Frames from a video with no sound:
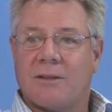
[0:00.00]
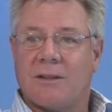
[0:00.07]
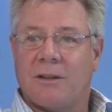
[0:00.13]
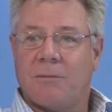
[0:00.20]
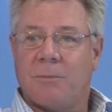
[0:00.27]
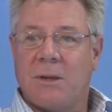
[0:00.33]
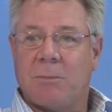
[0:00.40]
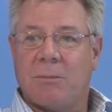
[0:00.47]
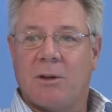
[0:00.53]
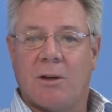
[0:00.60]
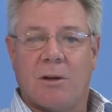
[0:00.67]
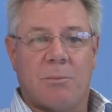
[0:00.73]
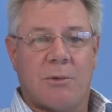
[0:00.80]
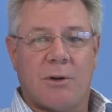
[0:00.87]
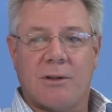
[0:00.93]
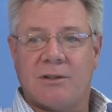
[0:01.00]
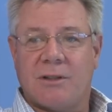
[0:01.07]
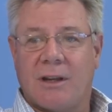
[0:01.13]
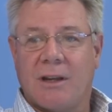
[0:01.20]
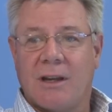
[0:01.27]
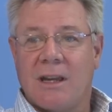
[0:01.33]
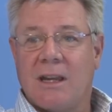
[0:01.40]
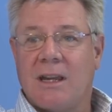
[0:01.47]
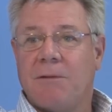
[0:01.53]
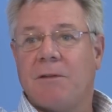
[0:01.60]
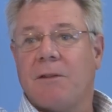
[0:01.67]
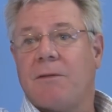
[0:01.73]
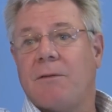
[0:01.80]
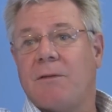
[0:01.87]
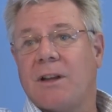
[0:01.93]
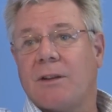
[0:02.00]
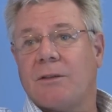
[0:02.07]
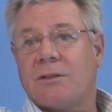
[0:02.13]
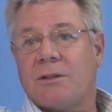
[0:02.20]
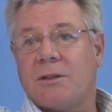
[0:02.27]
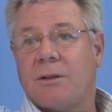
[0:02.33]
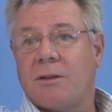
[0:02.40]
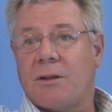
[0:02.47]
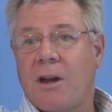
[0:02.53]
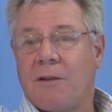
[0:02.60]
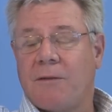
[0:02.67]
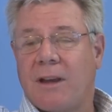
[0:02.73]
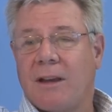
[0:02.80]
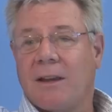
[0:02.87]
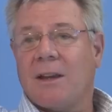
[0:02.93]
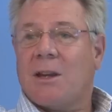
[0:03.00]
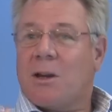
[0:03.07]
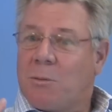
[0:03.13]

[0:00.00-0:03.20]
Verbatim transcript: So if people are approaching, even if the vehicle's turned over,